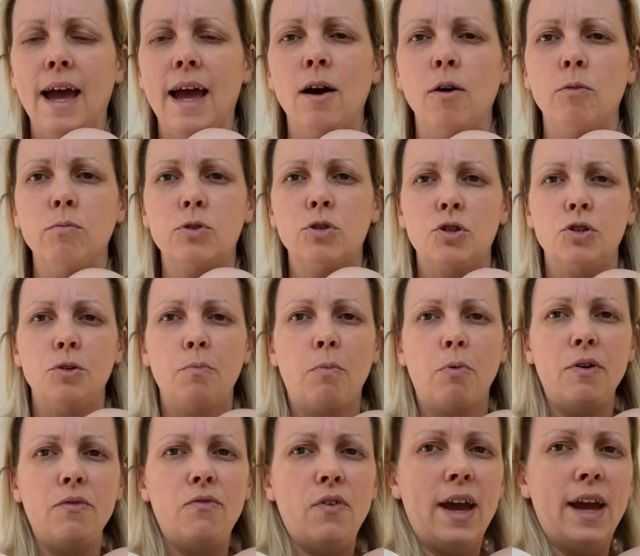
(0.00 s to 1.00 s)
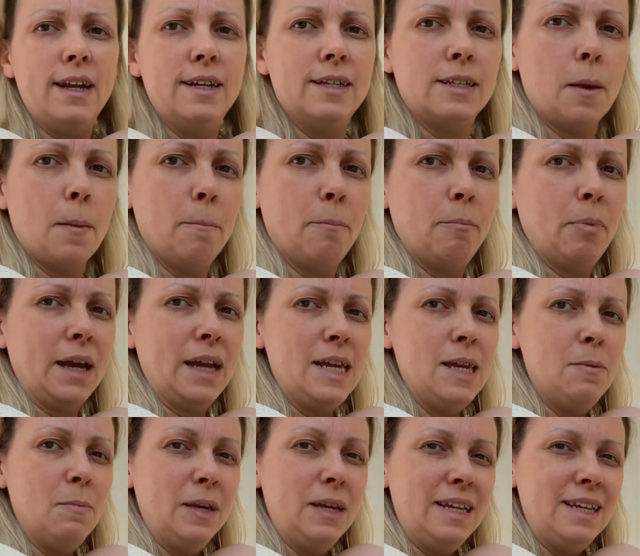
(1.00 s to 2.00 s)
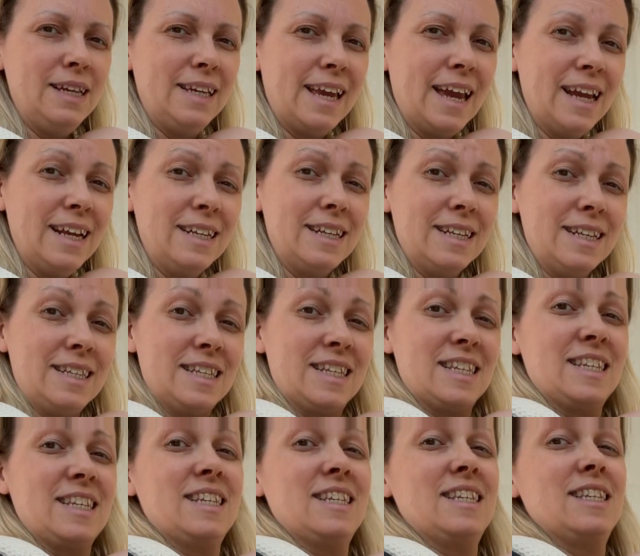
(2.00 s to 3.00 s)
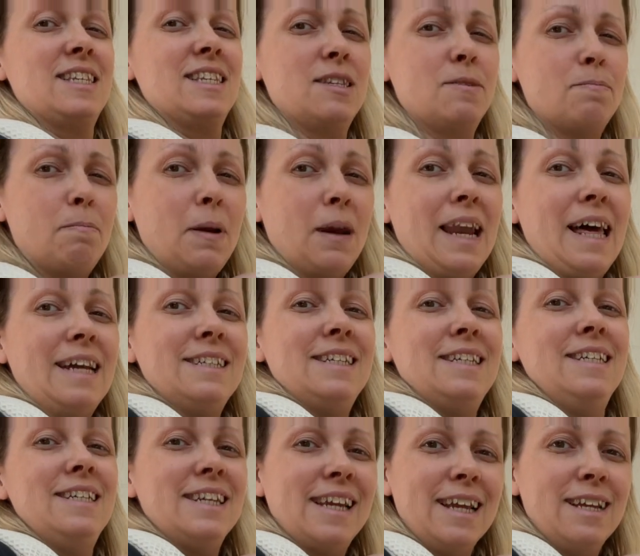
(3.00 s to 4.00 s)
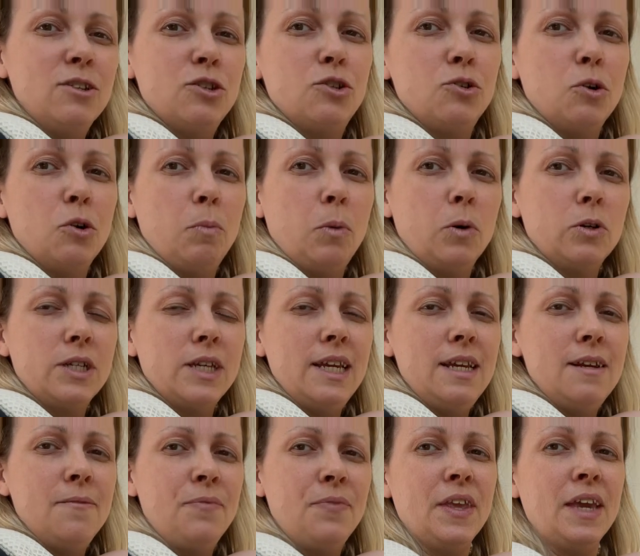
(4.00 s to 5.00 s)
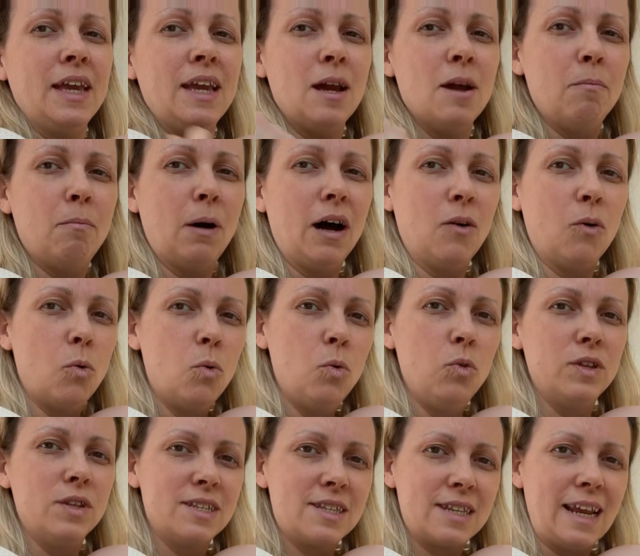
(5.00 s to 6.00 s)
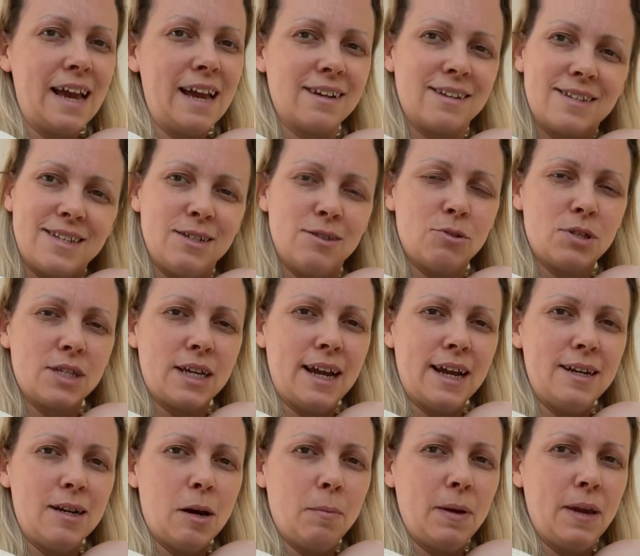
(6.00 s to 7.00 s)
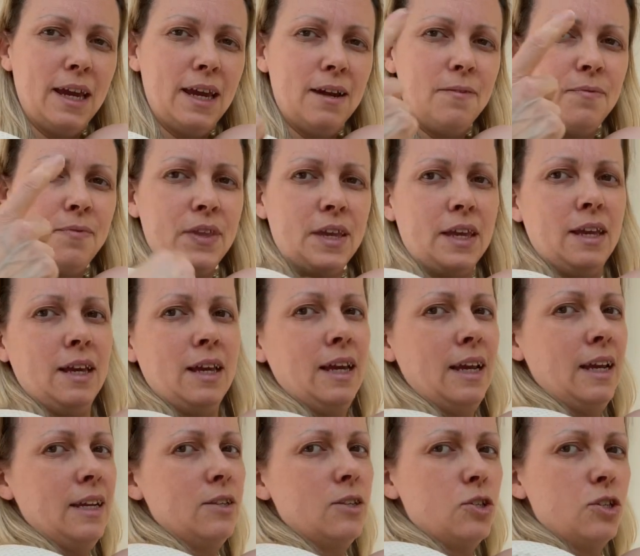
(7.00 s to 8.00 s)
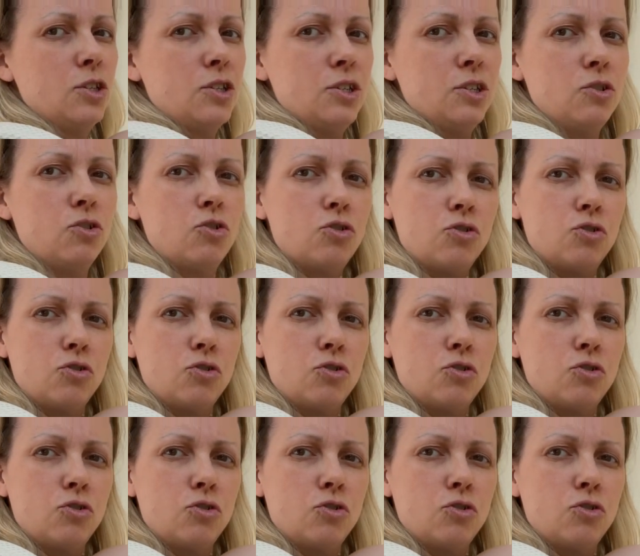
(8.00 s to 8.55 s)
helps to prevent baby getting splatted against your body, but all the slack still staying up here. It's just a